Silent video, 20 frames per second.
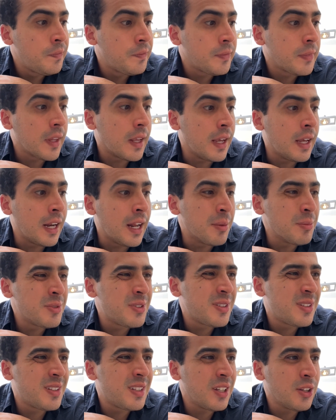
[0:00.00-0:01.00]
And I'm
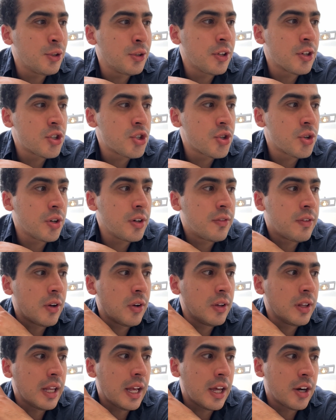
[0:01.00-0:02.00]
still not sure if
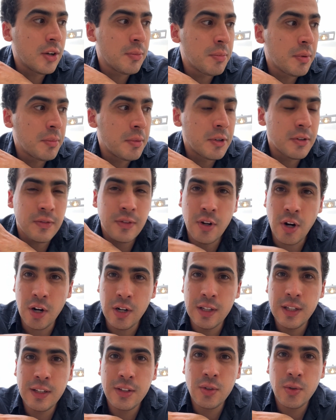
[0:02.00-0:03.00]
I'll add up a bit of
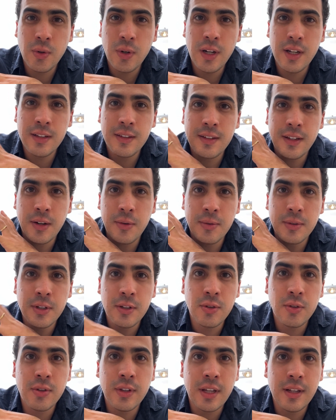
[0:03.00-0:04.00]
garlic to it. I will need
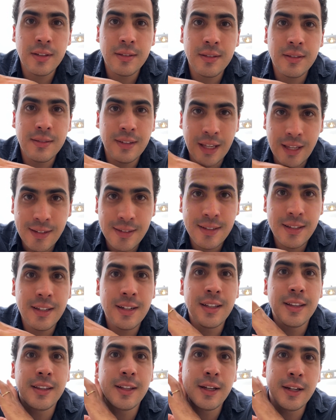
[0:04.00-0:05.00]
to taste it,
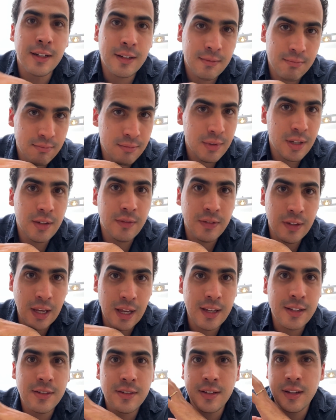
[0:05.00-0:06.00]
and then if
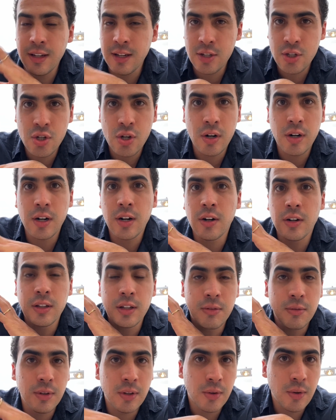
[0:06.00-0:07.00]
yes, I can char garlic
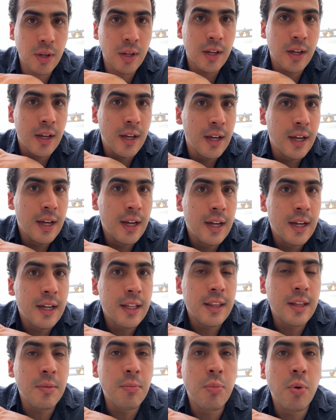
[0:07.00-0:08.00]
really quick,
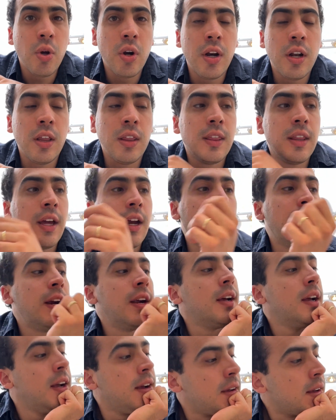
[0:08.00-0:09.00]
then put it in there.
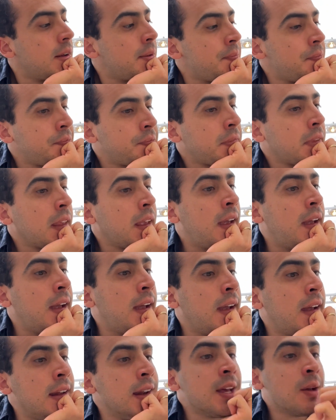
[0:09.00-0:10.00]

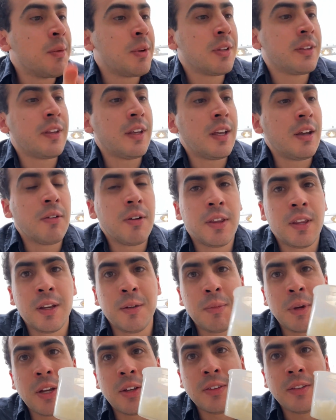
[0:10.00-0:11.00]
And I'm gonna take everything in
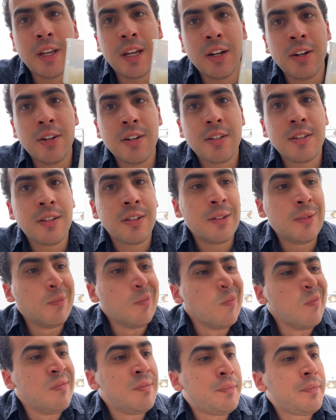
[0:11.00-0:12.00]
my containers
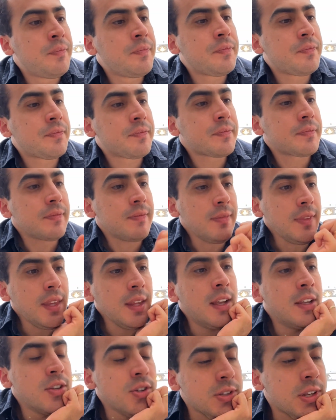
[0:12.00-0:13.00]

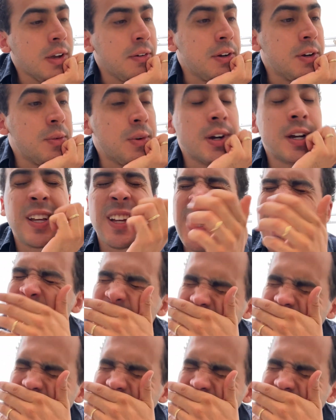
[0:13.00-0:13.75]
and just have it ready.